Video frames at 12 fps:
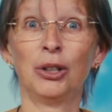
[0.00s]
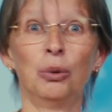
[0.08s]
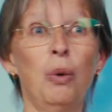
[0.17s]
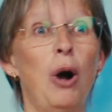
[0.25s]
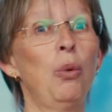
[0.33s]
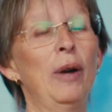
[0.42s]

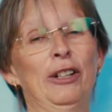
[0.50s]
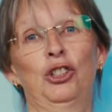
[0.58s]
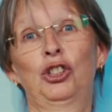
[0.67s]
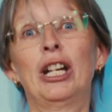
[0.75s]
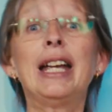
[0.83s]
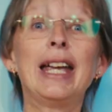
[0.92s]
Well, when
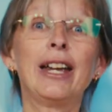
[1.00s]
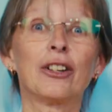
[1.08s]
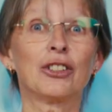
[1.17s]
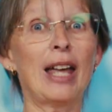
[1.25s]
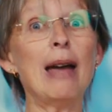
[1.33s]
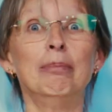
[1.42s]
she
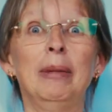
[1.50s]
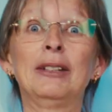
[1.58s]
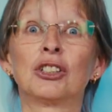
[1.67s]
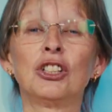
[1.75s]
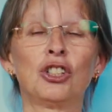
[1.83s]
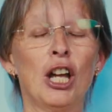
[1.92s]
hears that
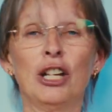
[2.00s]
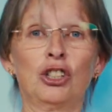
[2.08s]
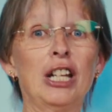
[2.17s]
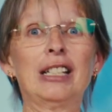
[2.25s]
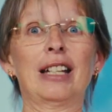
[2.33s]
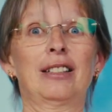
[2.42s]
message,
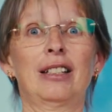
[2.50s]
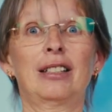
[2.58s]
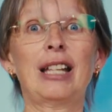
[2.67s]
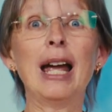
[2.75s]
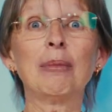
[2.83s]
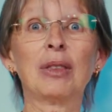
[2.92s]
she does the
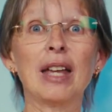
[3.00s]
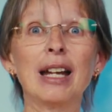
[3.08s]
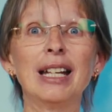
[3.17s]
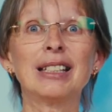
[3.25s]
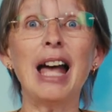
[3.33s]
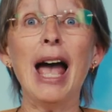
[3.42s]
same thing
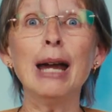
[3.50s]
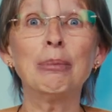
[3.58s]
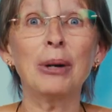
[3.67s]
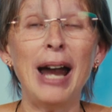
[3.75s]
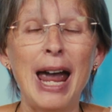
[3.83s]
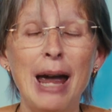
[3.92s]
as
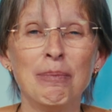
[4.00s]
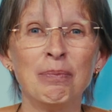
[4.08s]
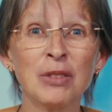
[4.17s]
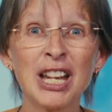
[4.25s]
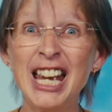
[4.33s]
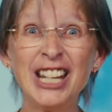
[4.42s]
Abraham.
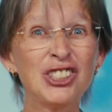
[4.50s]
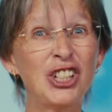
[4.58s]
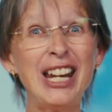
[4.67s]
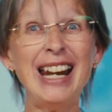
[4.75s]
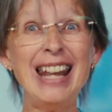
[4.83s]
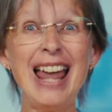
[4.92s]
She
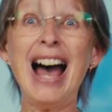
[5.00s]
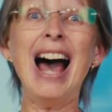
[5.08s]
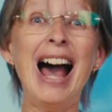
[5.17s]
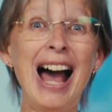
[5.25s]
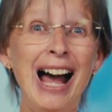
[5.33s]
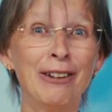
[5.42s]

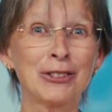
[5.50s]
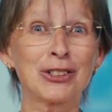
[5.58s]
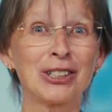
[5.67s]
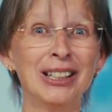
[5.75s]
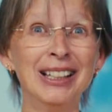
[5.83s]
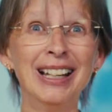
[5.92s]

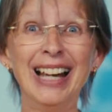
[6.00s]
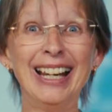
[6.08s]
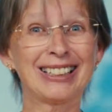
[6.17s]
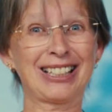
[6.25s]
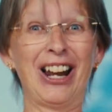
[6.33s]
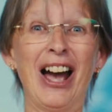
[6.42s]
laughs.
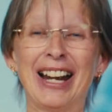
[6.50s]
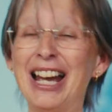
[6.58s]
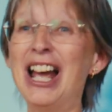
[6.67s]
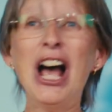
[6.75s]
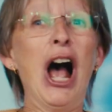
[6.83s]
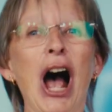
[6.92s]
It's like,
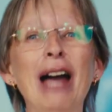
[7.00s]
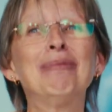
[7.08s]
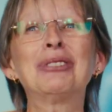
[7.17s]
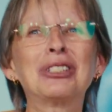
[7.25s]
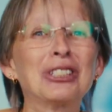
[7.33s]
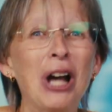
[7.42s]
I'm
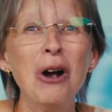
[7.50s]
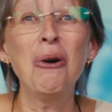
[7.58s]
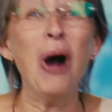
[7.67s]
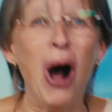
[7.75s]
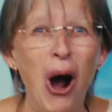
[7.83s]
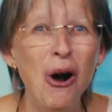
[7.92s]
so
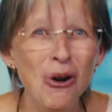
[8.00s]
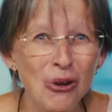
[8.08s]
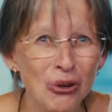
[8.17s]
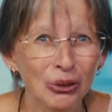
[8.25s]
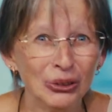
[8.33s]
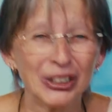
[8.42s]

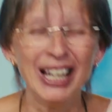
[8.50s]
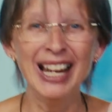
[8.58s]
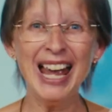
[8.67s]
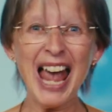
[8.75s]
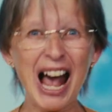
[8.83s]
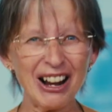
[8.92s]
old.
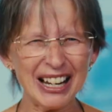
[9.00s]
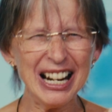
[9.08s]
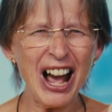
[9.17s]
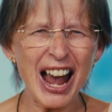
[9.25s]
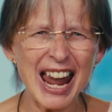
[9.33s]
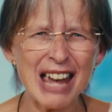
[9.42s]
How can
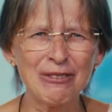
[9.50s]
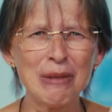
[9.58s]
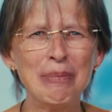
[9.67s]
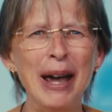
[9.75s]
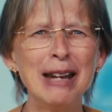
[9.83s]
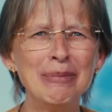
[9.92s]
I have a
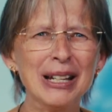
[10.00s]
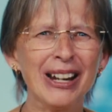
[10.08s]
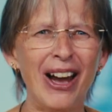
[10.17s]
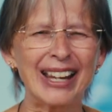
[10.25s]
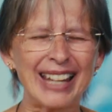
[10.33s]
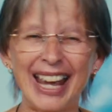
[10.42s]
baby
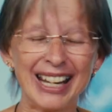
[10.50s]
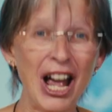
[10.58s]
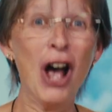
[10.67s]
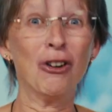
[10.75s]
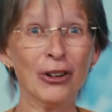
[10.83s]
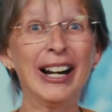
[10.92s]
like that?
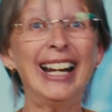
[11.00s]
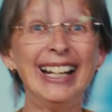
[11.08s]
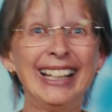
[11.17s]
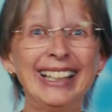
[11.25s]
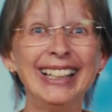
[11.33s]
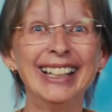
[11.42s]

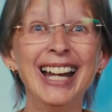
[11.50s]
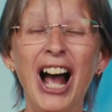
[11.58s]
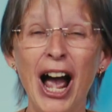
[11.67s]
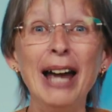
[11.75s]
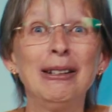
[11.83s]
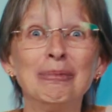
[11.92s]
Really,
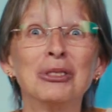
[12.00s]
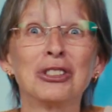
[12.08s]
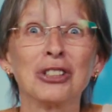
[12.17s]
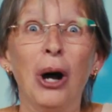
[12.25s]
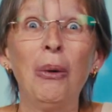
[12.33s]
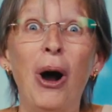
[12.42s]
I'm
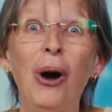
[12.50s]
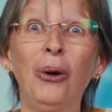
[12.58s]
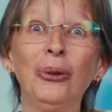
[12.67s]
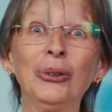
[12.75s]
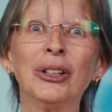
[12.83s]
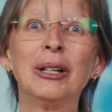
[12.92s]
so
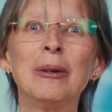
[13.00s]
old.